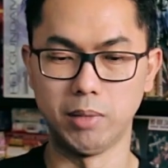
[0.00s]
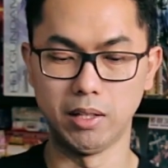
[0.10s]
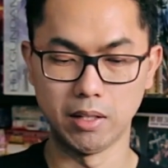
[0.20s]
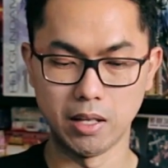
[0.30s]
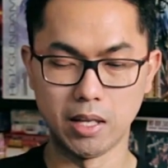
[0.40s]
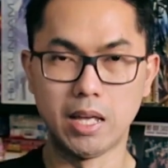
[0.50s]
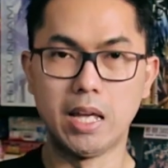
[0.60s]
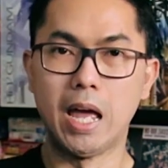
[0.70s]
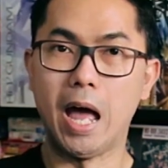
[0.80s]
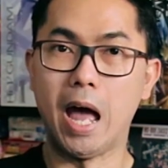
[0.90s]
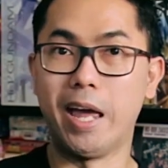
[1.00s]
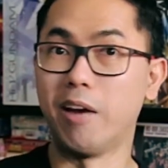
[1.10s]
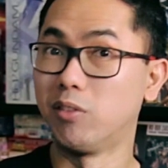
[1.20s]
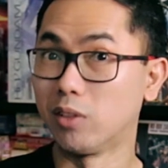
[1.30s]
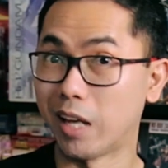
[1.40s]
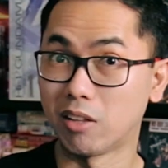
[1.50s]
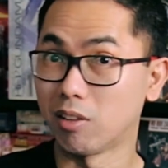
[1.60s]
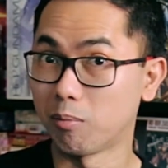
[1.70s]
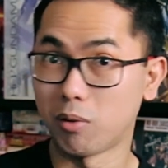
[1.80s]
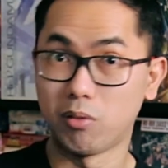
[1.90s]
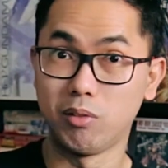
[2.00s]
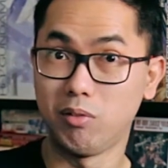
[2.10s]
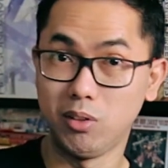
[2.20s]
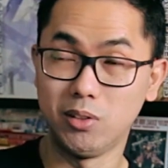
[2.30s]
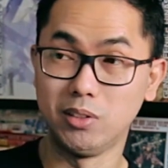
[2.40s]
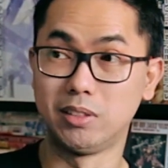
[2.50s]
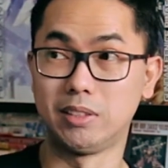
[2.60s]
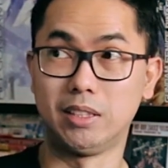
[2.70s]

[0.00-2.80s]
But I have to catch up on reviews.